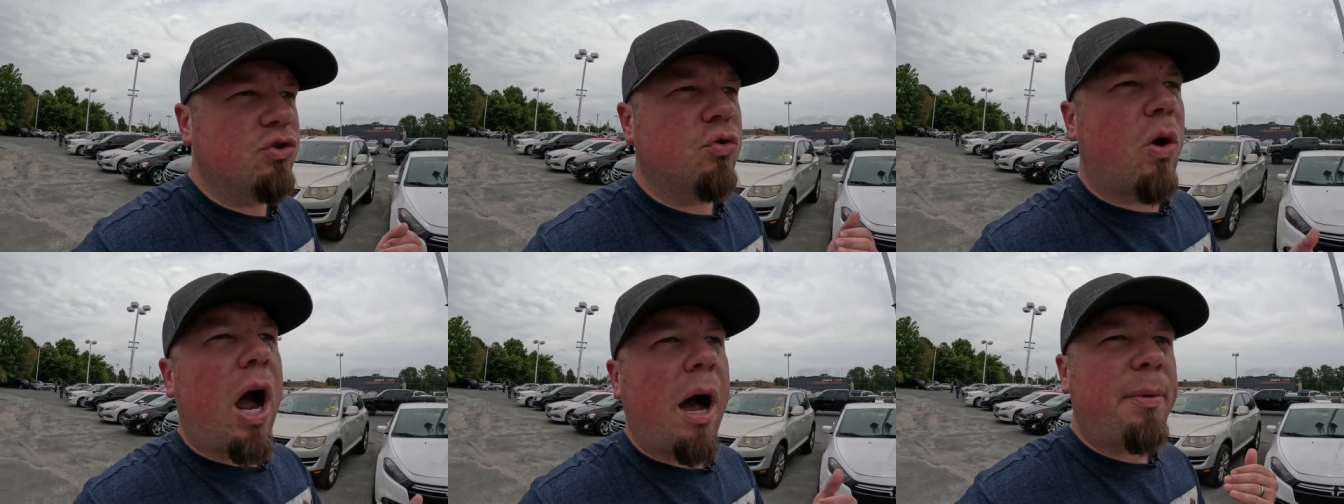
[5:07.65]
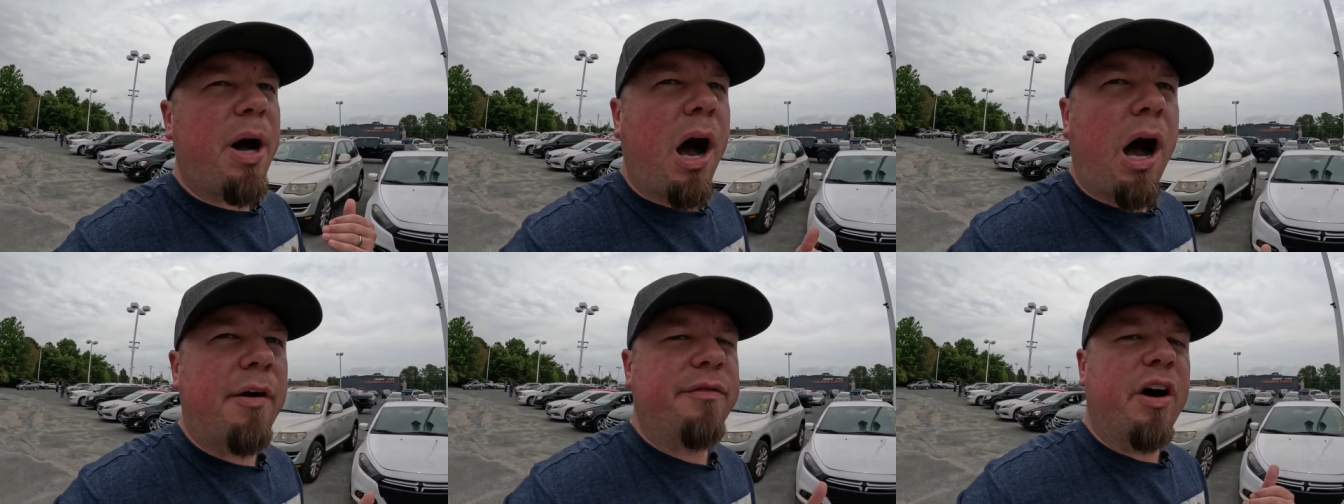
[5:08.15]
drop
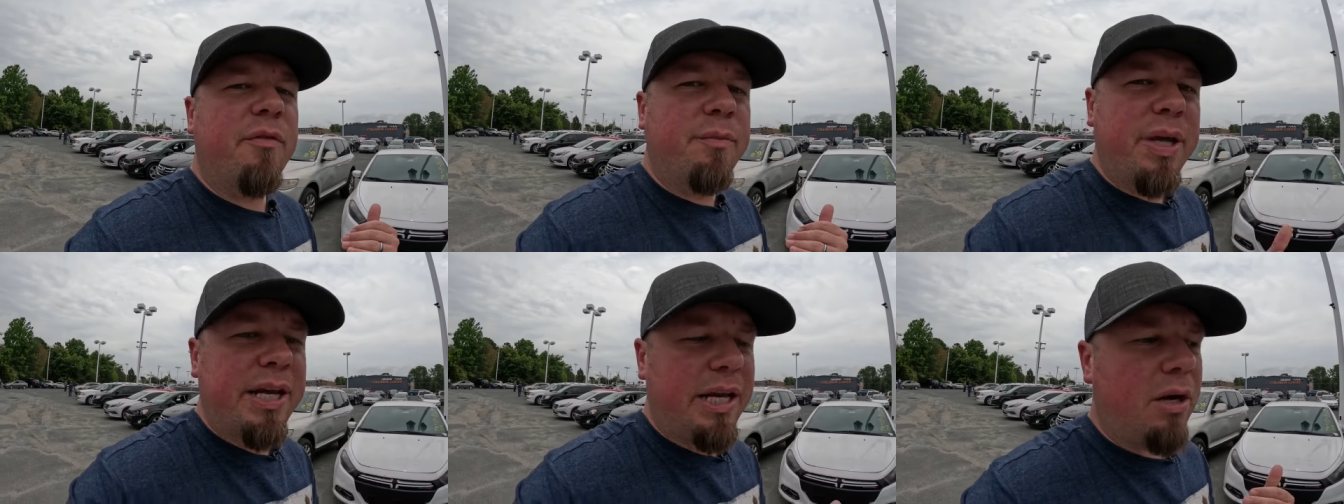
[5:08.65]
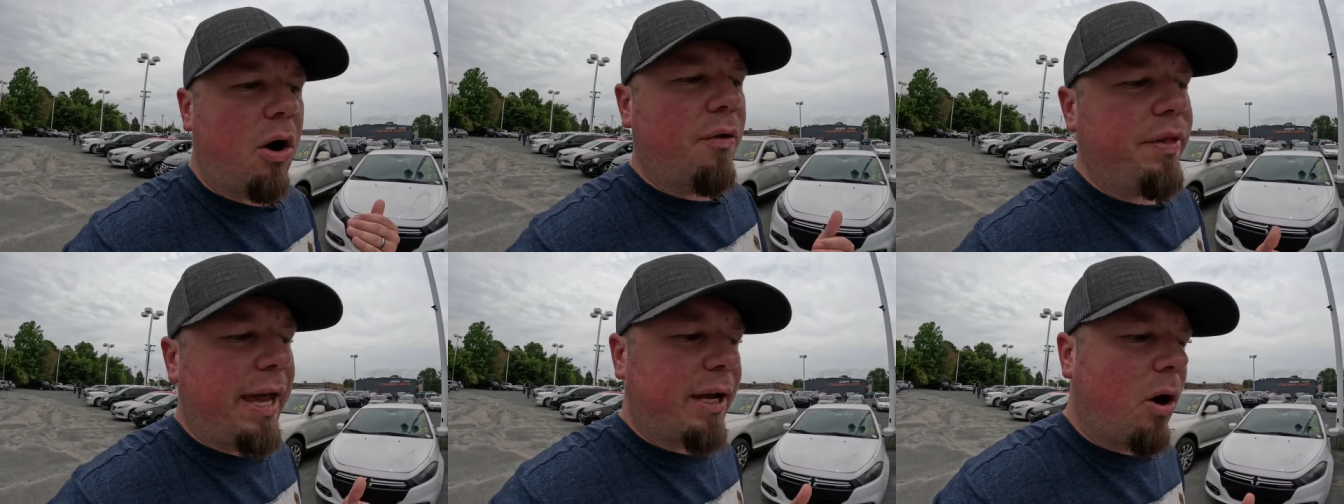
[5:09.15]
off of bidding
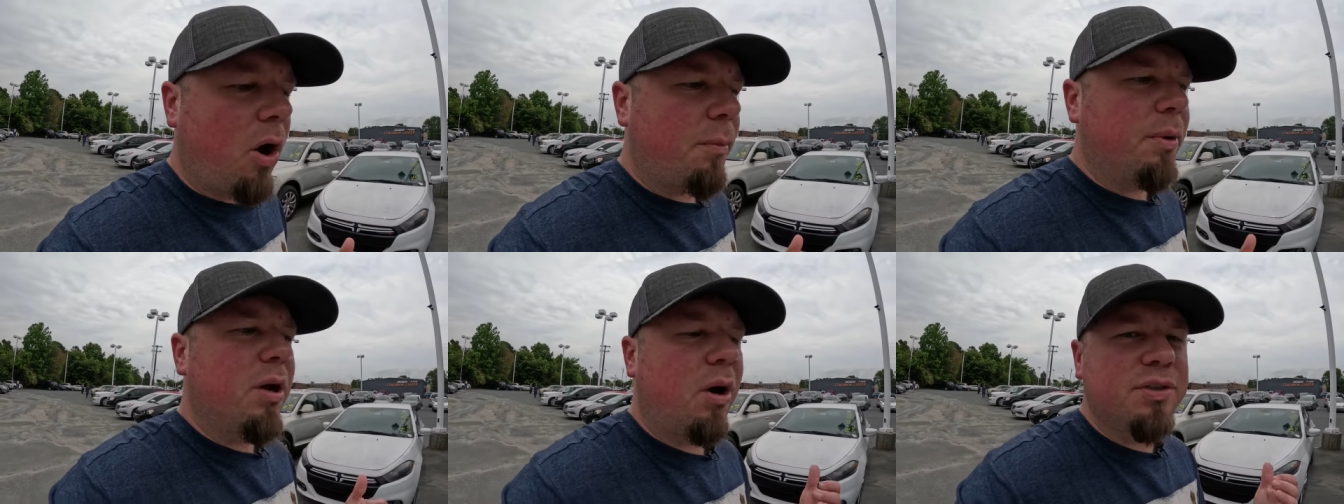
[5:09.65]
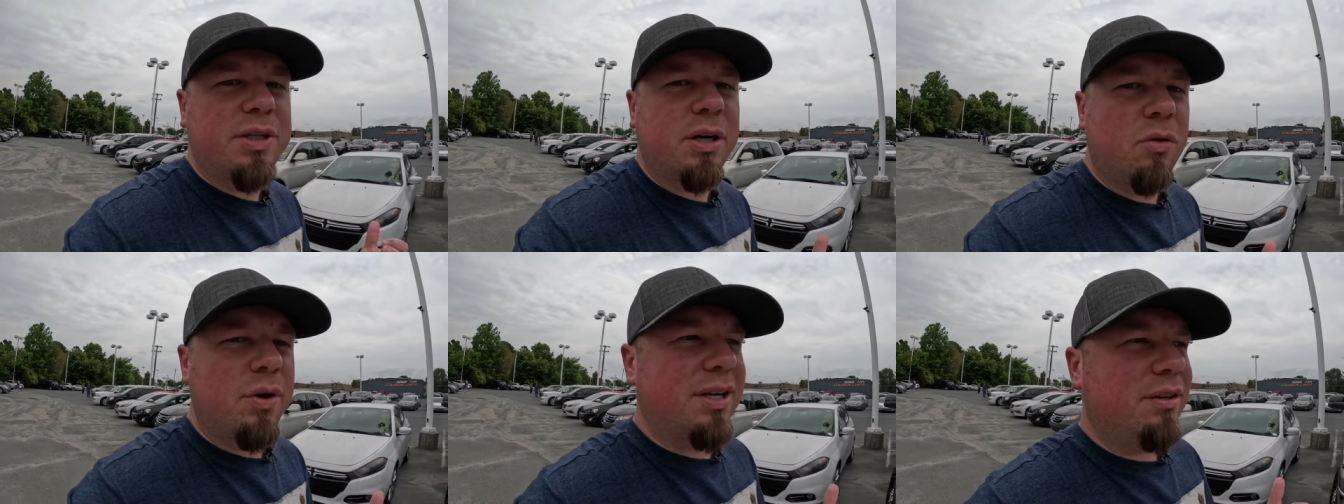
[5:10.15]
on that car because they're
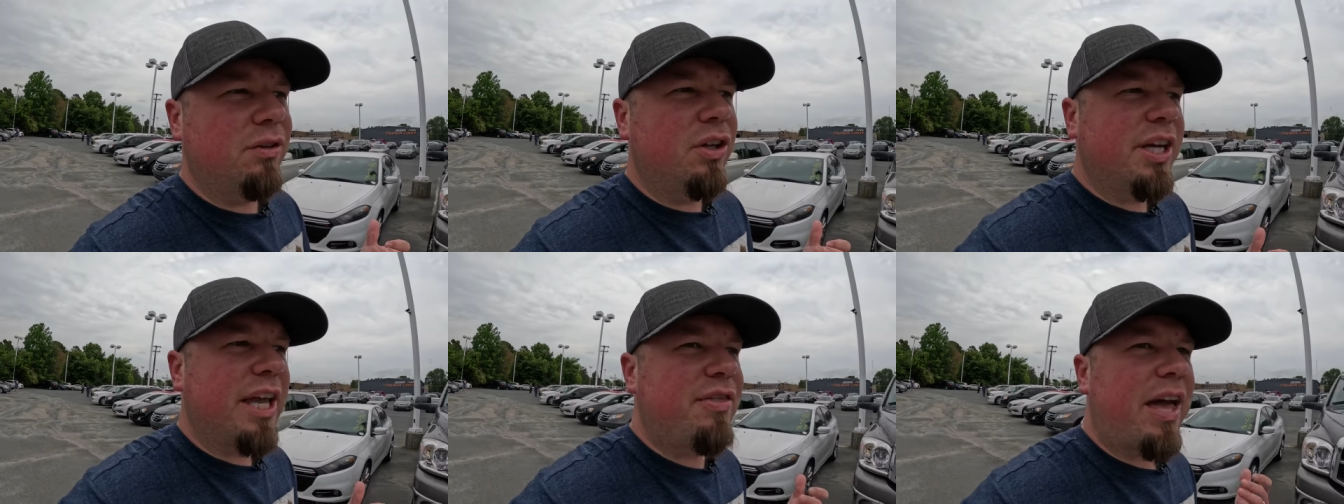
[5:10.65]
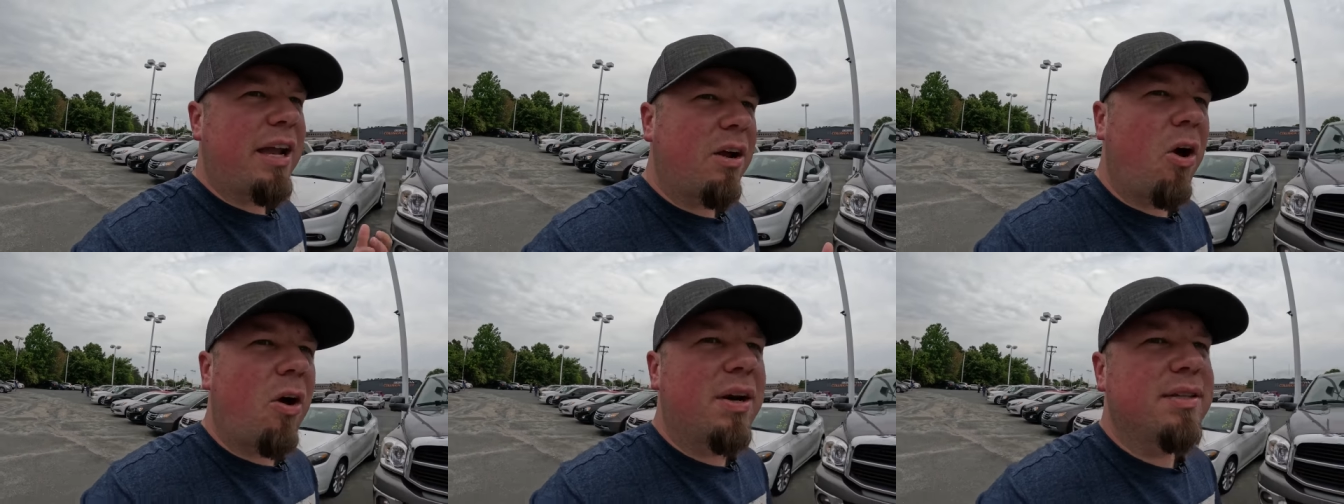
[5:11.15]
going to look at that
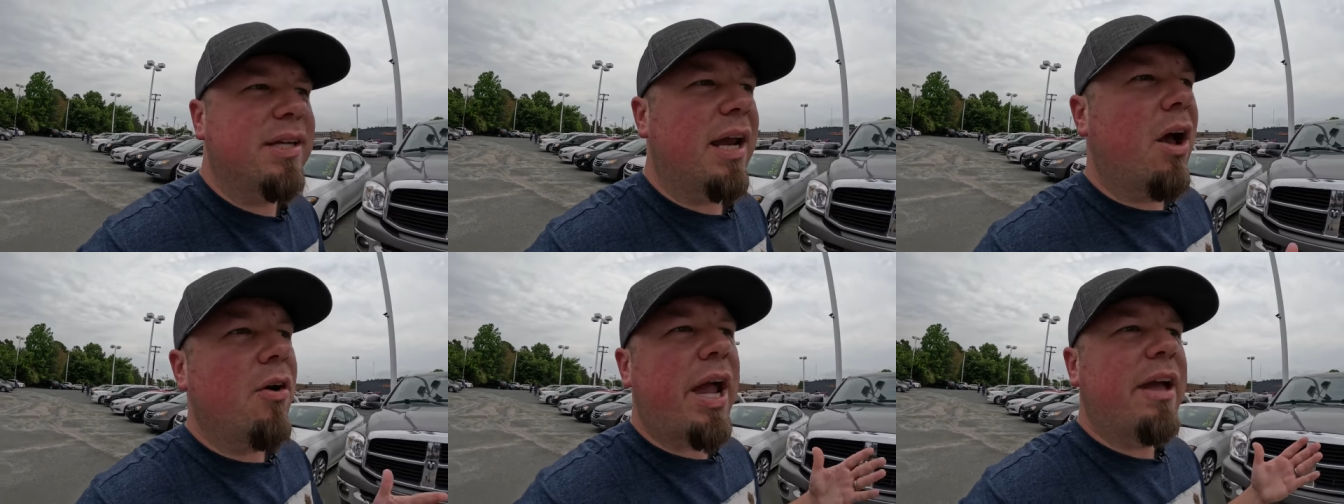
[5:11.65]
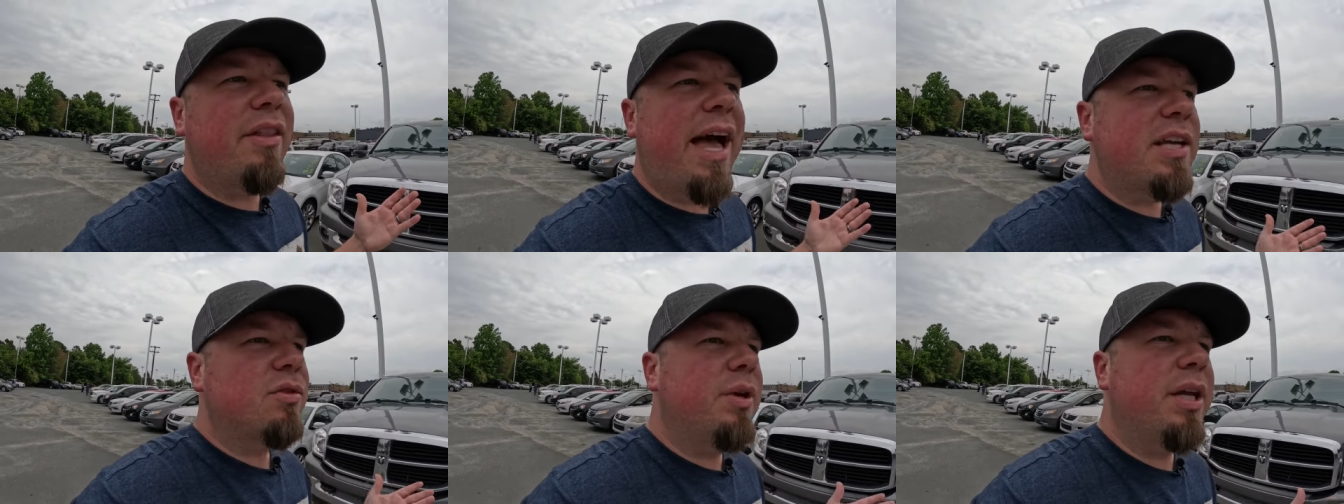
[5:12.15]
car and say, okay,
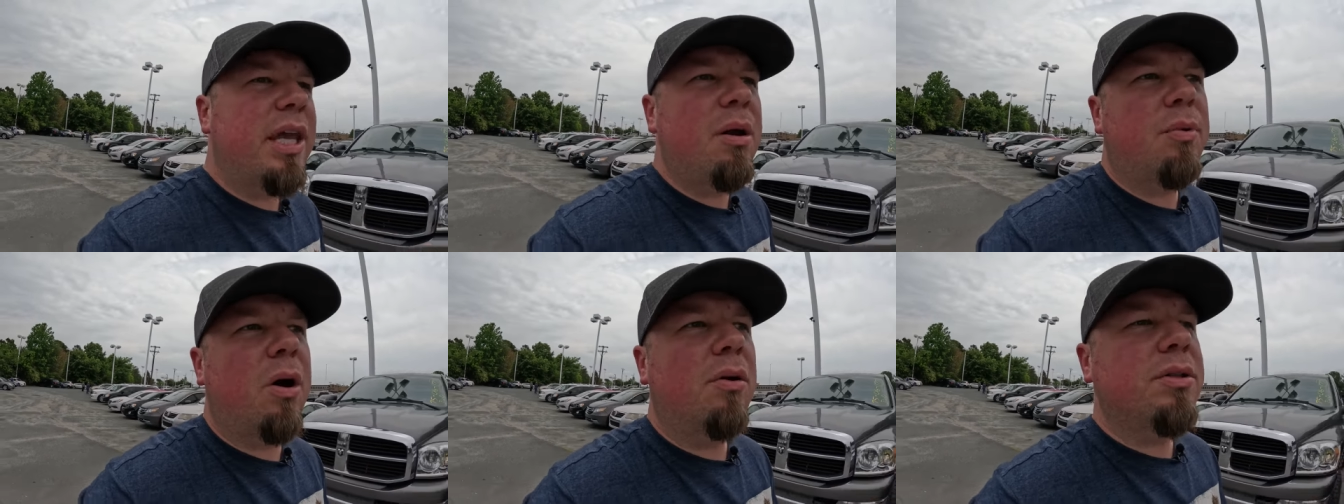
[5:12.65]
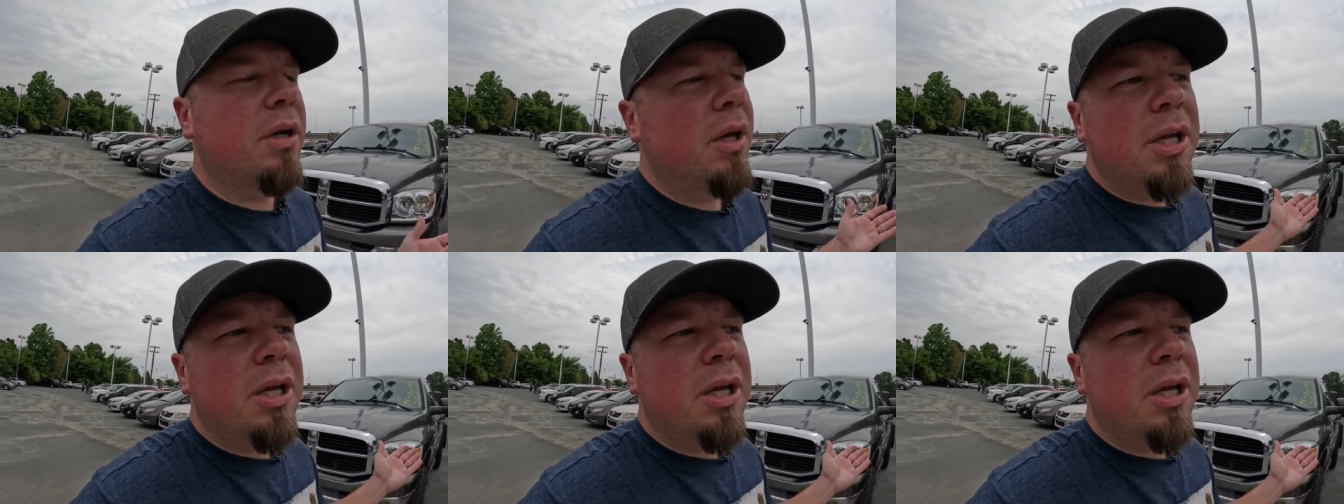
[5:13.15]
last week it brought